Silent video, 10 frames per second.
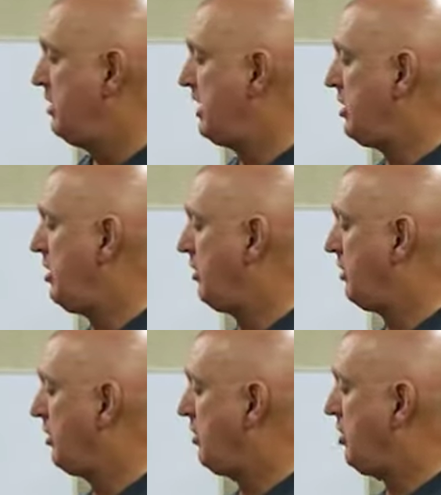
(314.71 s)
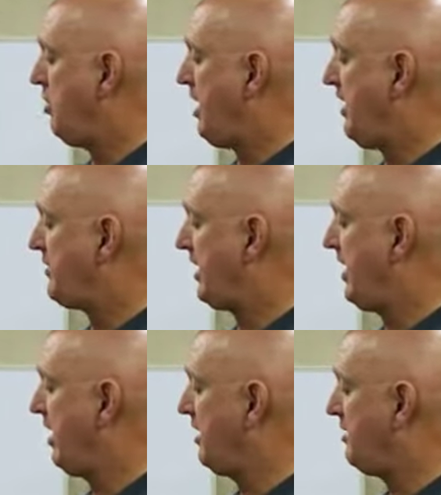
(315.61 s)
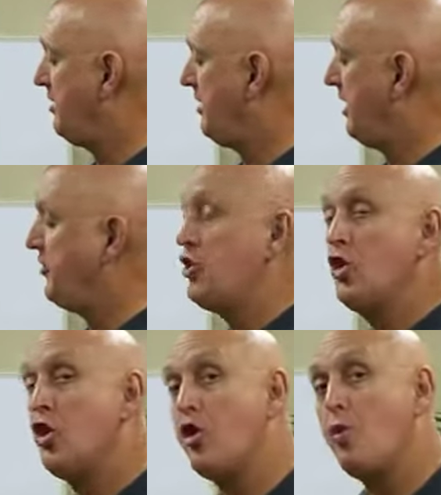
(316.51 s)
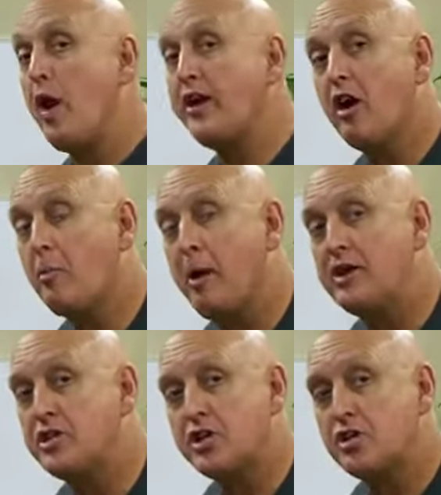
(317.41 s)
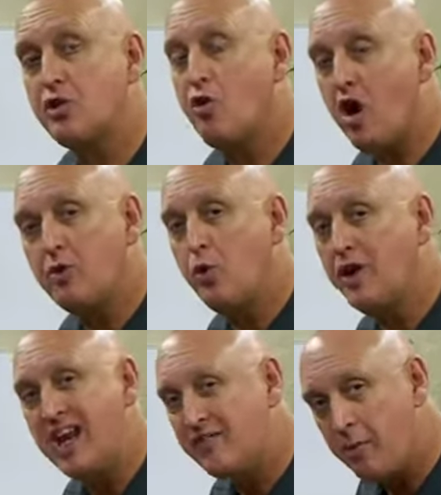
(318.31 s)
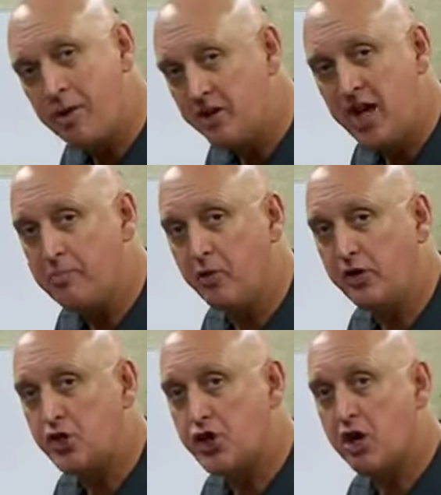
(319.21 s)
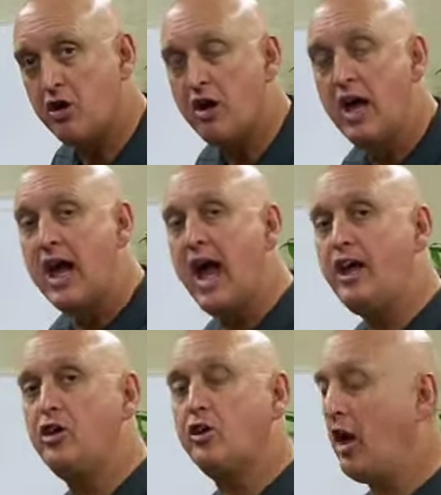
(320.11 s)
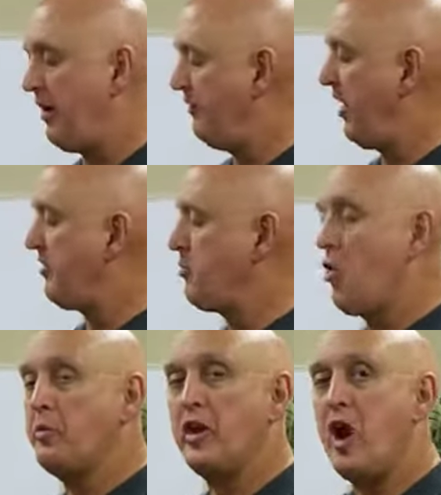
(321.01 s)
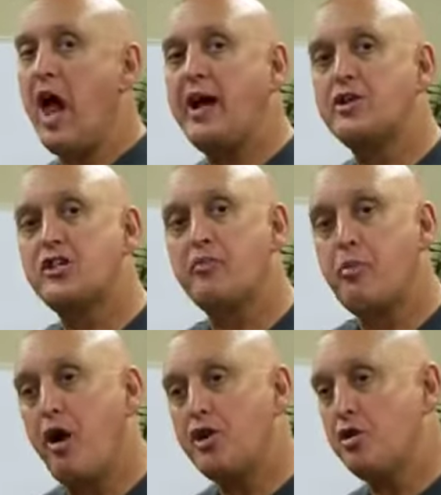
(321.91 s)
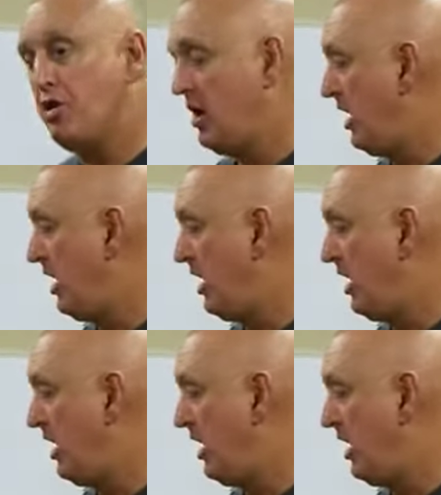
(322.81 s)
Now you don't have to kill it. If you do it on a regular basis, crud will never build up on this shear, and you'll have nothing more but the lightest of pressure